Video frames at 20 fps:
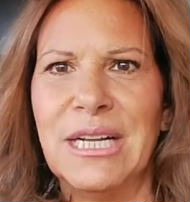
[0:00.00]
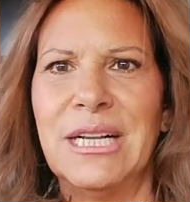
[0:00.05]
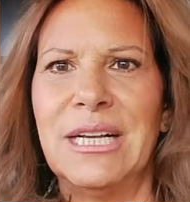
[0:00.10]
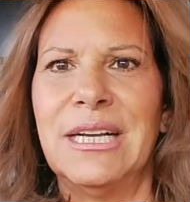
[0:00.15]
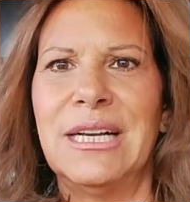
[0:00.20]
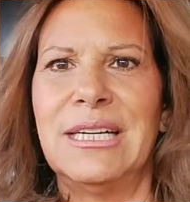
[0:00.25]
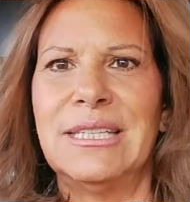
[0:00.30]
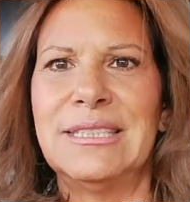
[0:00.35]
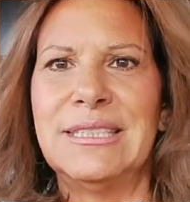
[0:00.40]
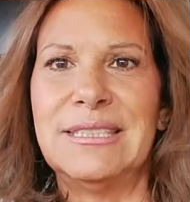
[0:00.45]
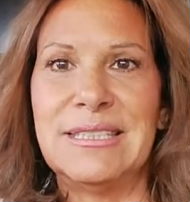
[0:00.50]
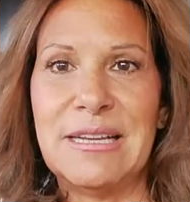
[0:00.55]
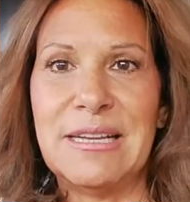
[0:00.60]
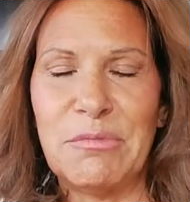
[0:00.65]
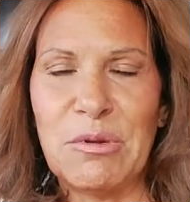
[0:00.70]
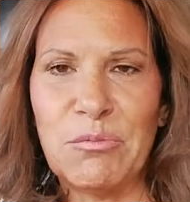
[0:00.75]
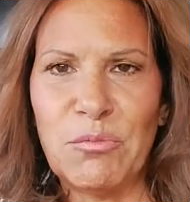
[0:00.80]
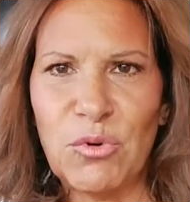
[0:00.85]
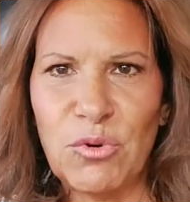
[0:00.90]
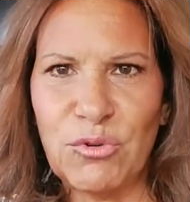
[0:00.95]
and the same
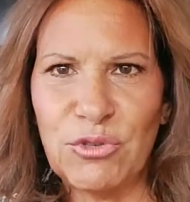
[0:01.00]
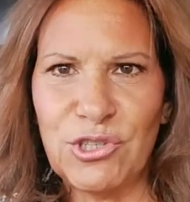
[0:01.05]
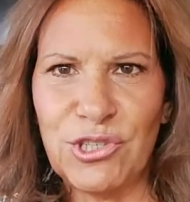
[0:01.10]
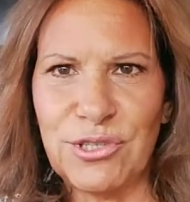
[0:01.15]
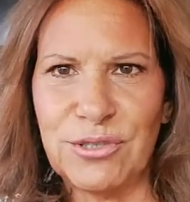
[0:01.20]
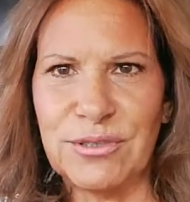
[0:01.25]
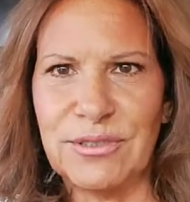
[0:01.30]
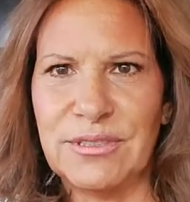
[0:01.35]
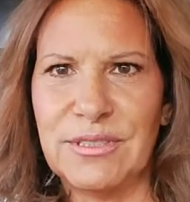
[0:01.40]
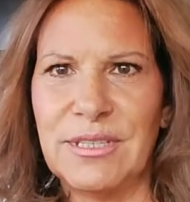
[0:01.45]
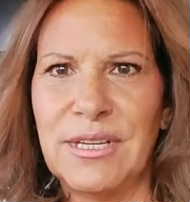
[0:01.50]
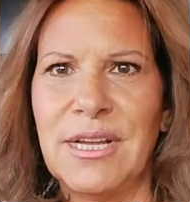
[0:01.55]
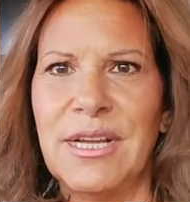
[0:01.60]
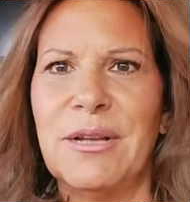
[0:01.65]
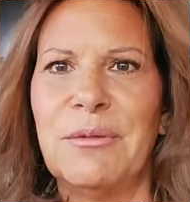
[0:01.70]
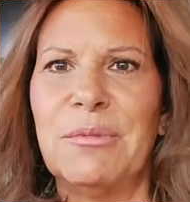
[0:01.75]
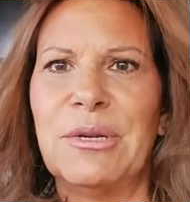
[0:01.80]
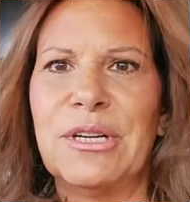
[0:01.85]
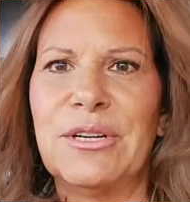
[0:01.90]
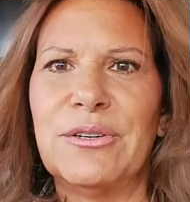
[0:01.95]
emotion,
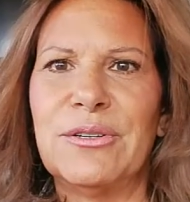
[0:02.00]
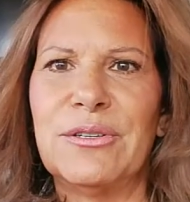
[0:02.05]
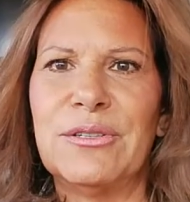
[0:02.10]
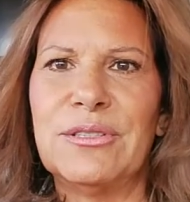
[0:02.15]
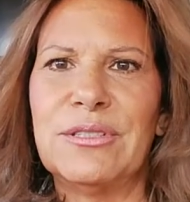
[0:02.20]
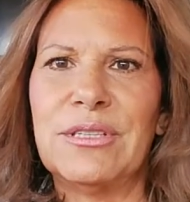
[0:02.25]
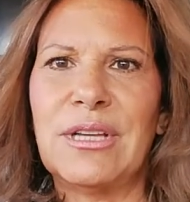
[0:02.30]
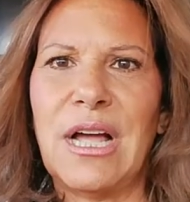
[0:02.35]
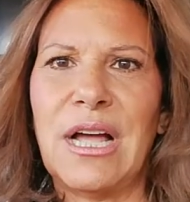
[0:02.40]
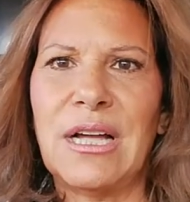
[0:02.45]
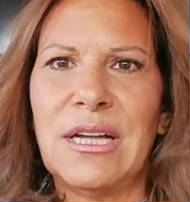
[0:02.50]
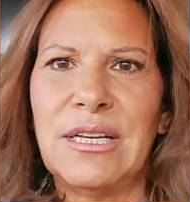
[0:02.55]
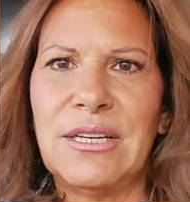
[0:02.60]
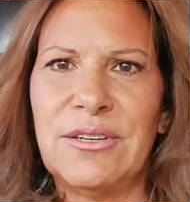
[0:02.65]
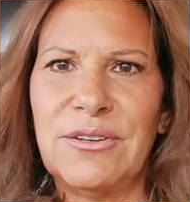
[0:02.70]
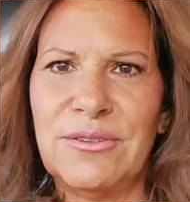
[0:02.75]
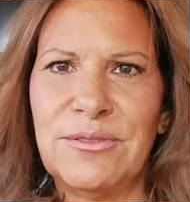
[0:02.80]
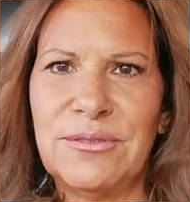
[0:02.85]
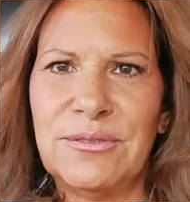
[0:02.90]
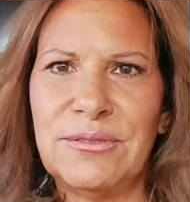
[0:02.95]
because I
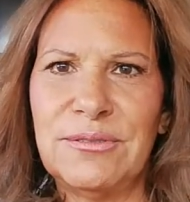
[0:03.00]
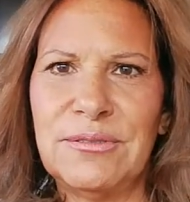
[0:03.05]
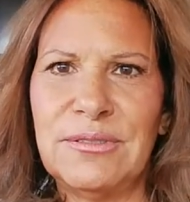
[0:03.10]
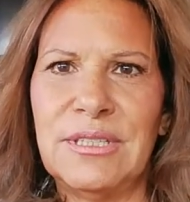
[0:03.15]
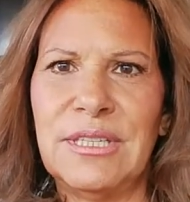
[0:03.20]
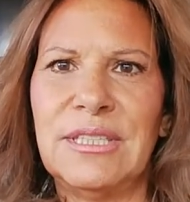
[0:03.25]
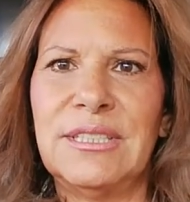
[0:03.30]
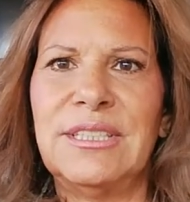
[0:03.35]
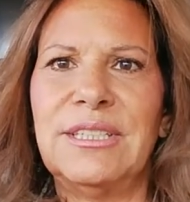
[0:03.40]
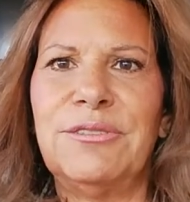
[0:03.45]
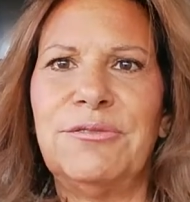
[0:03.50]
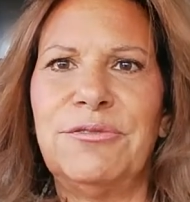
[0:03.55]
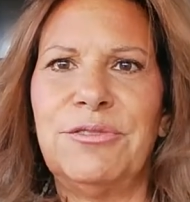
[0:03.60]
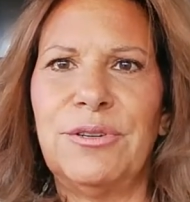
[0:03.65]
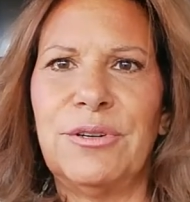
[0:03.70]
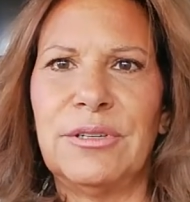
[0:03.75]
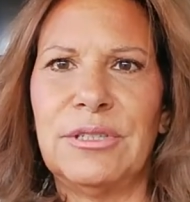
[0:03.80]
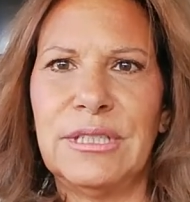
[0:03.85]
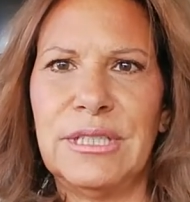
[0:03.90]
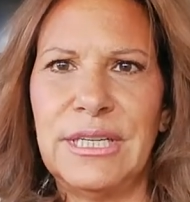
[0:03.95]
know that if you
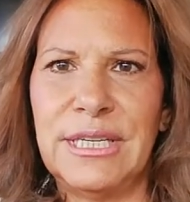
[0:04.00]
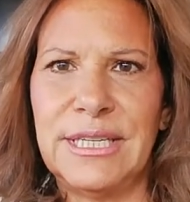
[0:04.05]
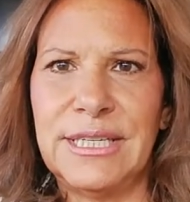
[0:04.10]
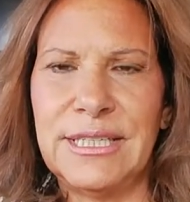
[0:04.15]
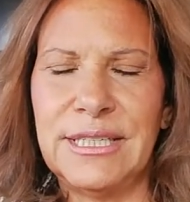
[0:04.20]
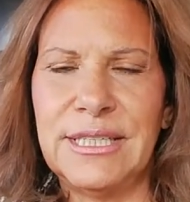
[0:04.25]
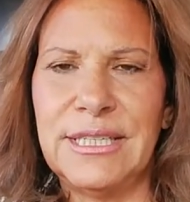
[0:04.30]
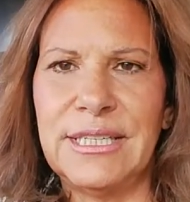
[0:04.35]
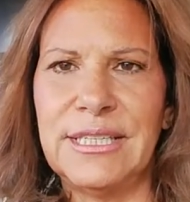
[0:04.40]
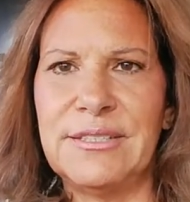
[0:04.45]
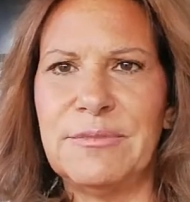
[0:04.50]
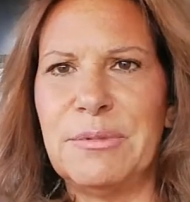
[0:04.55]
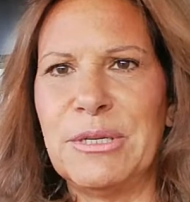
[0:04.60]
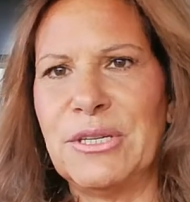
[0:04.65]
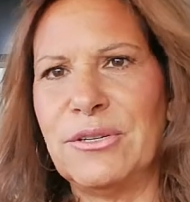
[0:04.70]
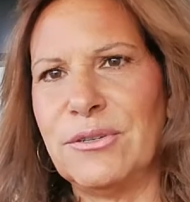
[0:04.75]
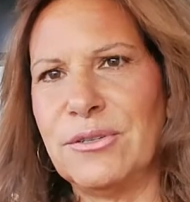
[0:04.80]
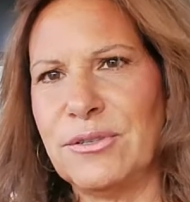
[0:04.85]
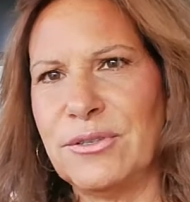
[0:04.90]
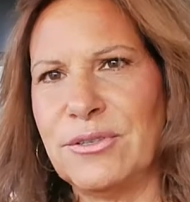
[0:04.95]
are there, it's
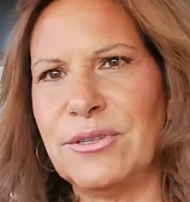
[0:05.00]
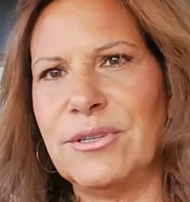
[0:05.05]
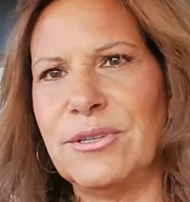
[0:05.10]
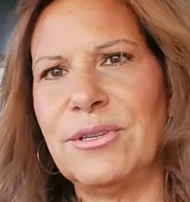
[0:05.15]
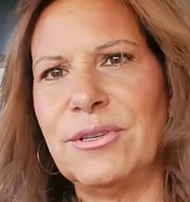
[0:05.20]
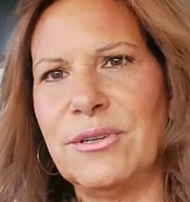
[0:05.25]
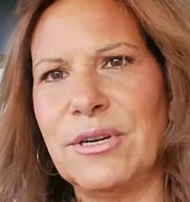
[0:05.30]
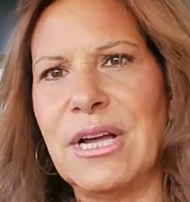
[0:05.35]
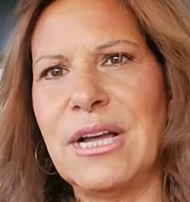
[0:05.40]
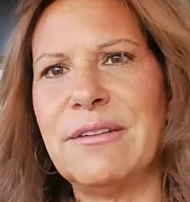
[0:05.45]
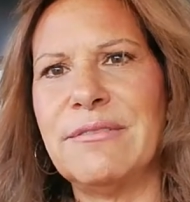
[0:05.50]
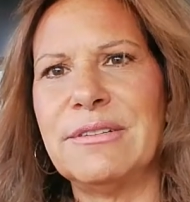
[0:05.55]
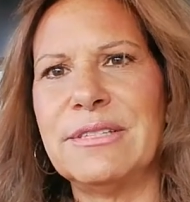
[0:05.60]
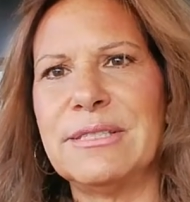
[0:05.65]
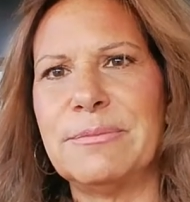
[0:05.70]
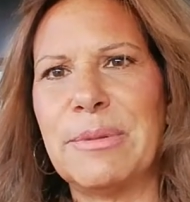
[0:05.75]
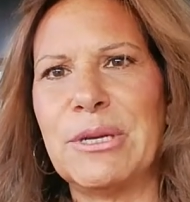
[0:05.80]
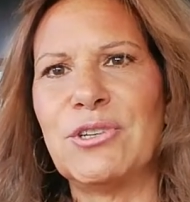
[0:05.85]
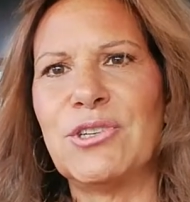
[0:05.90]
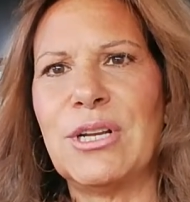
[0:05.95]
because you have a
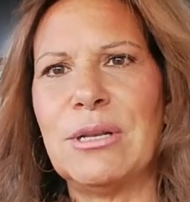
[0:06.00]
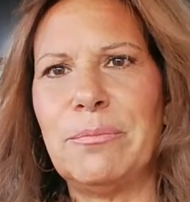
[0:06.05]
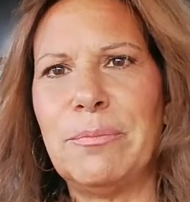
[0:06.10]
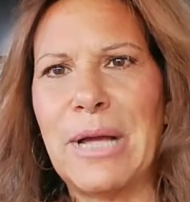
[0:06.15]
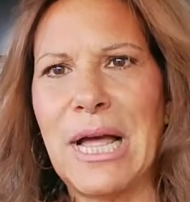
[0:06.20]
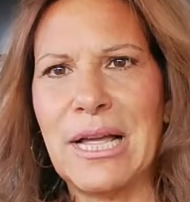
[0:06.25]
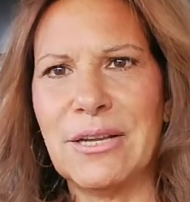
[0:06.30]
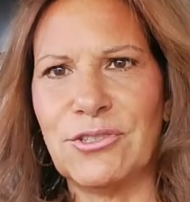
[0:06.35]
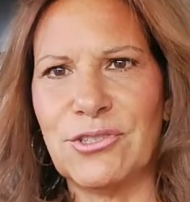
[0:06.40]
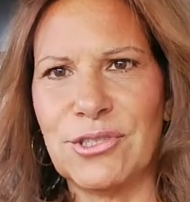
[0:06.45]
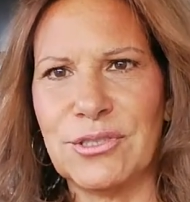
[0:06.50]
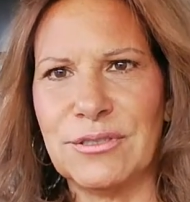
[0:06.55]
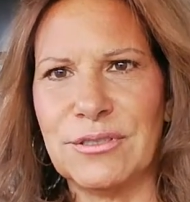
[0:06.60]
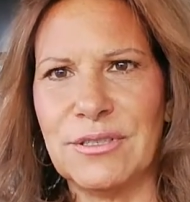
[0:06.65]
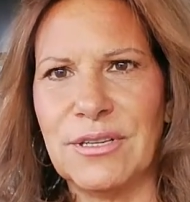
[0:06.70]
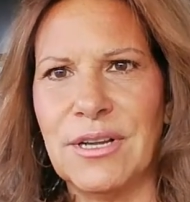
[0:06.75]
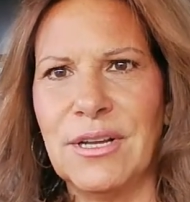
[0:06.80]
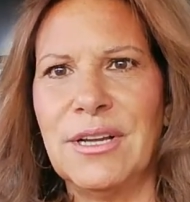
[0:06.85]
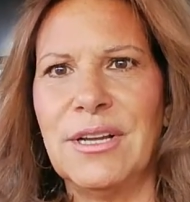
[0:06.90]
special passion